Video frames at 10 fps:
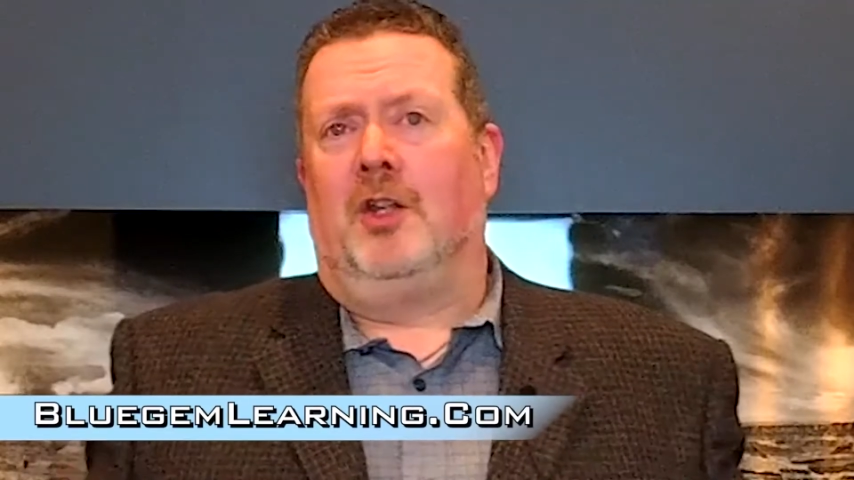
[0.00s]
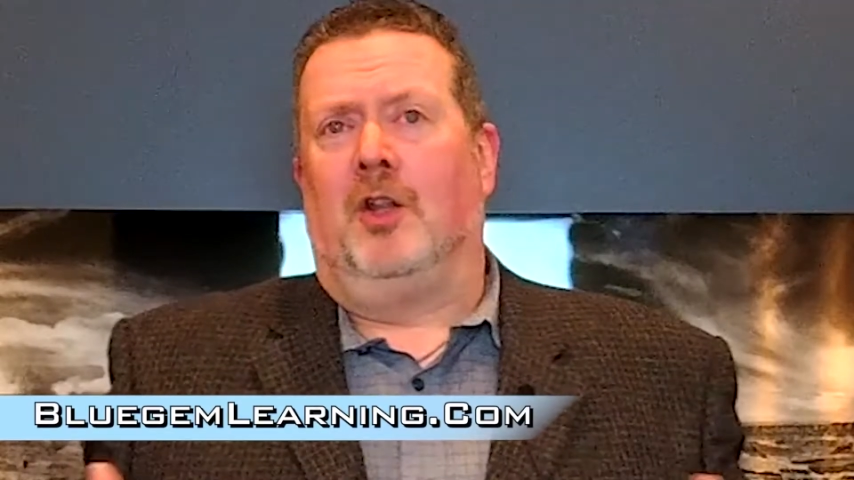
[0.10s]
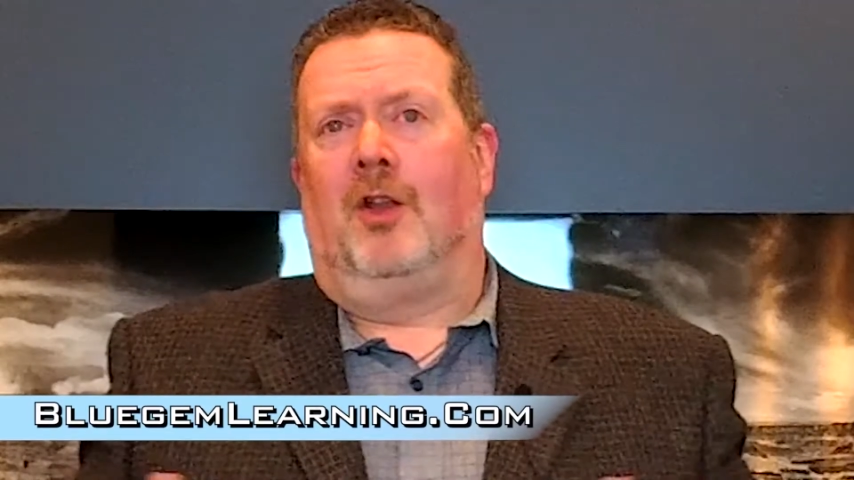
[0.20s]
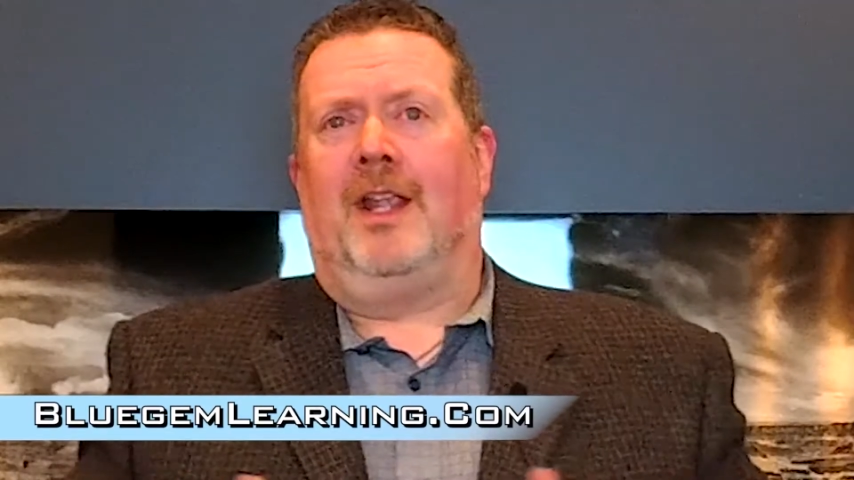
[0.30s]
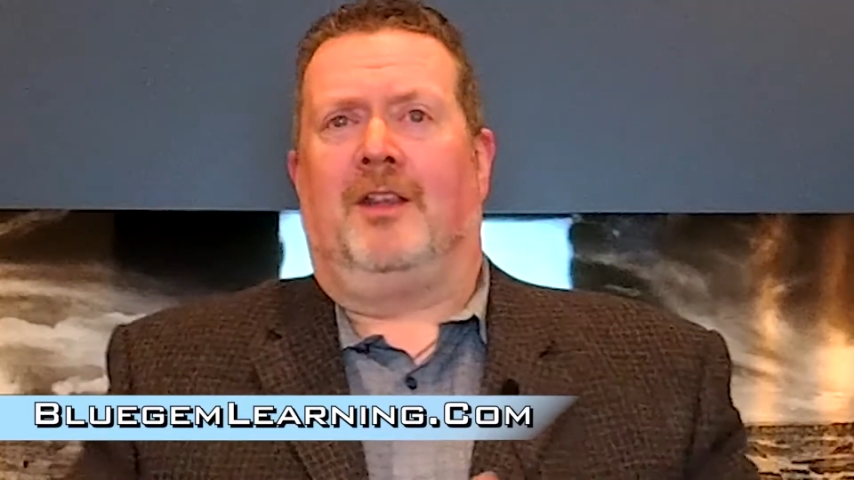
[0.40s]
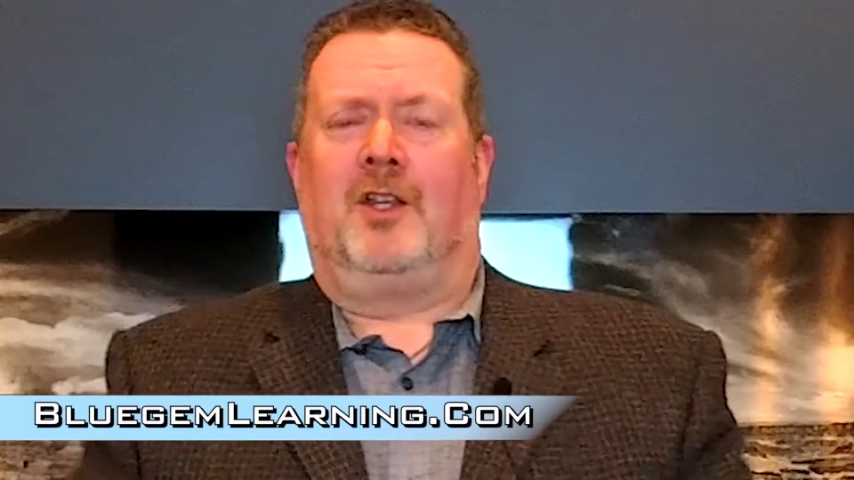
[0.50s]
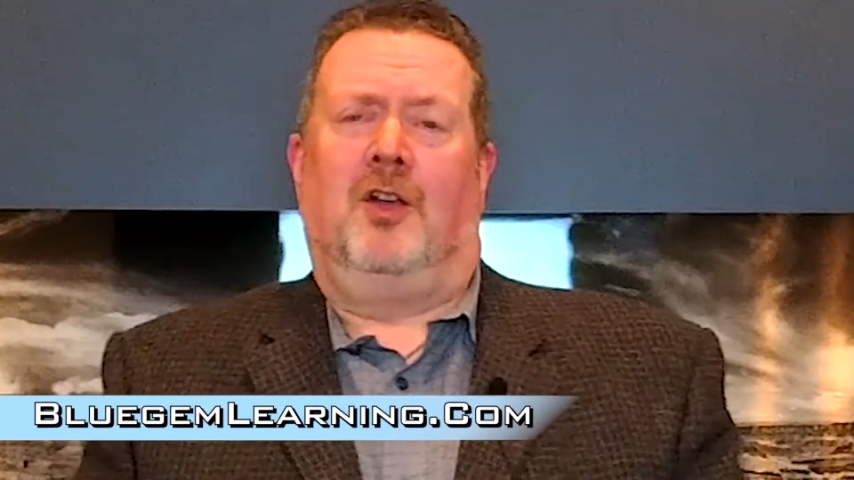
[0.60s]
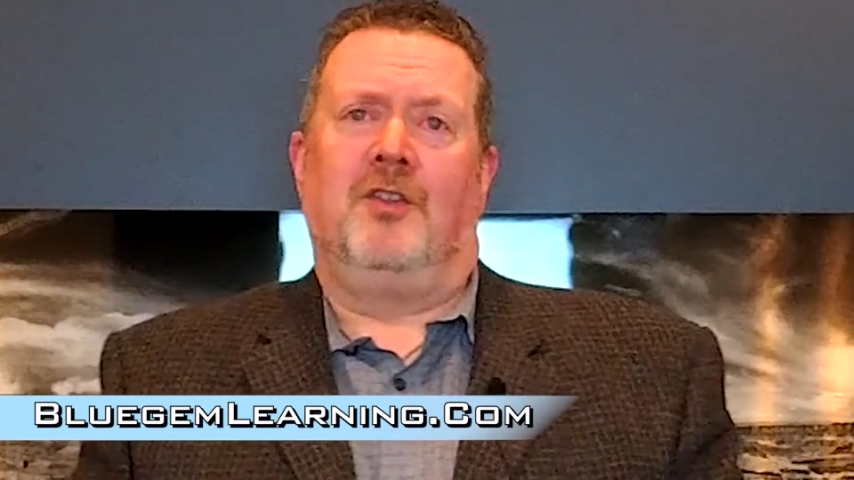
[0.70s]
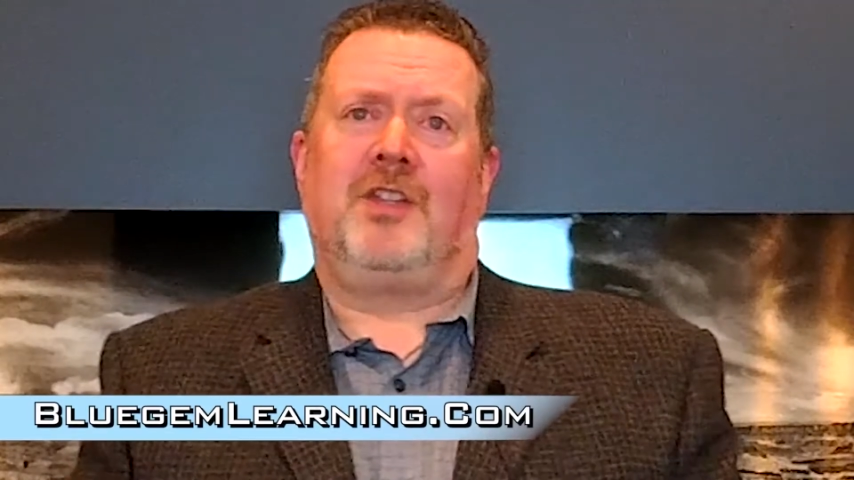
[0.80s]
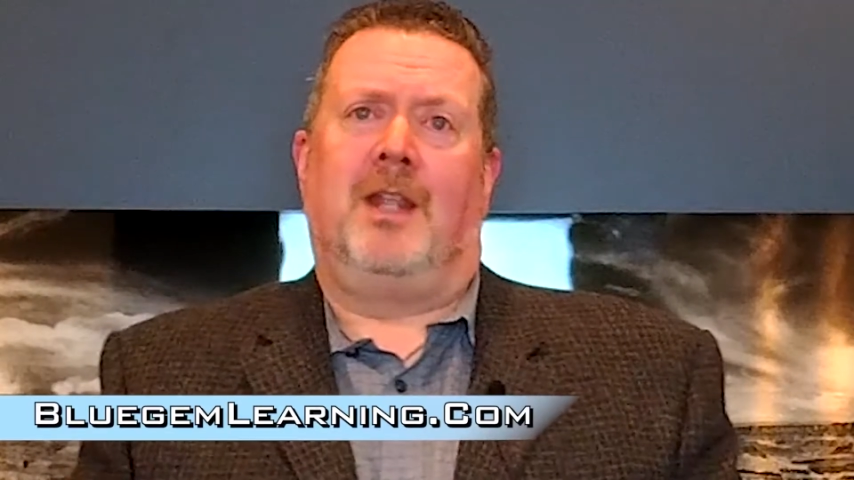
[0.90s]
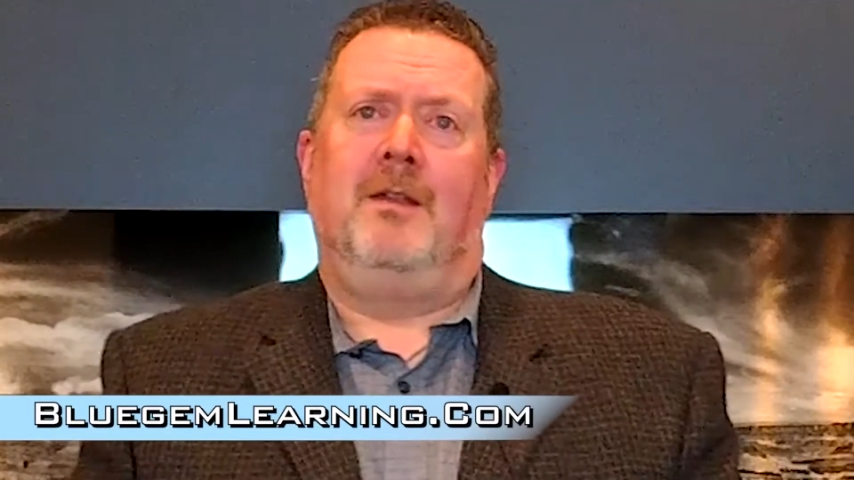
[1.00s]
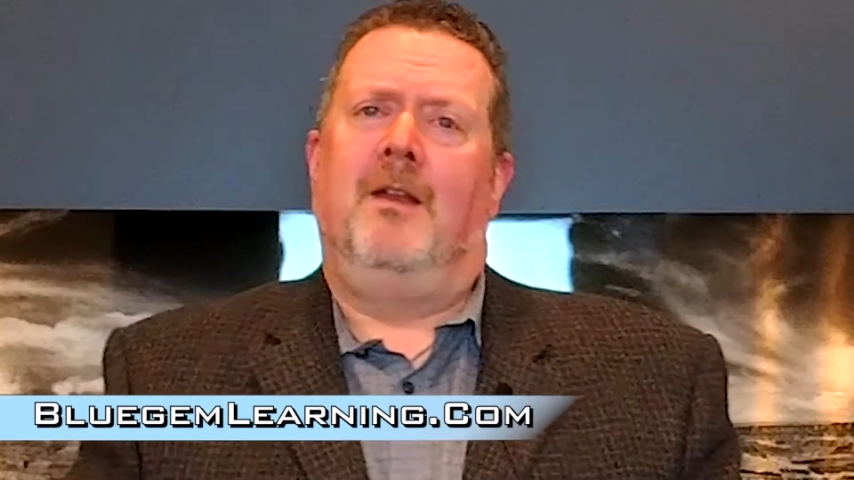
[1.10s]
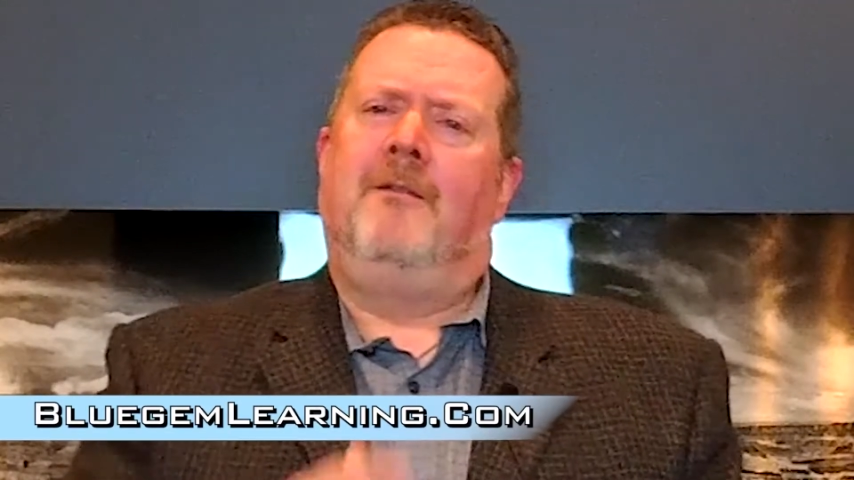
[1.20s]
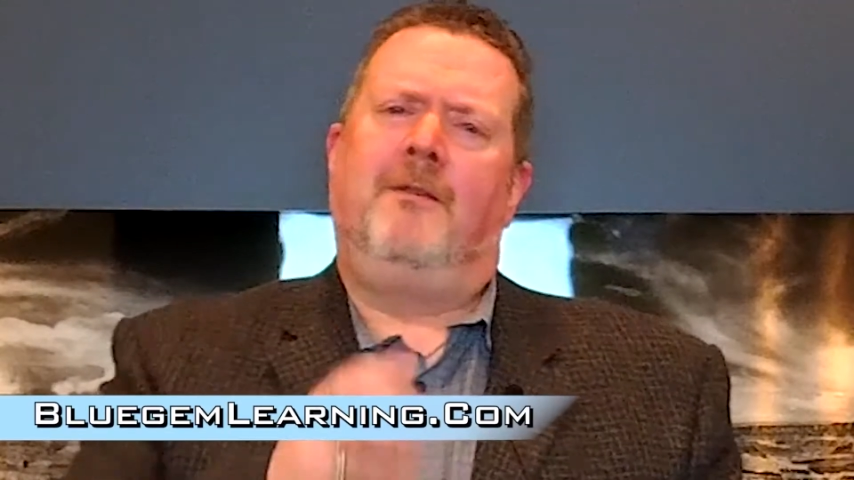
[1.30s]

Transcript: you like the content,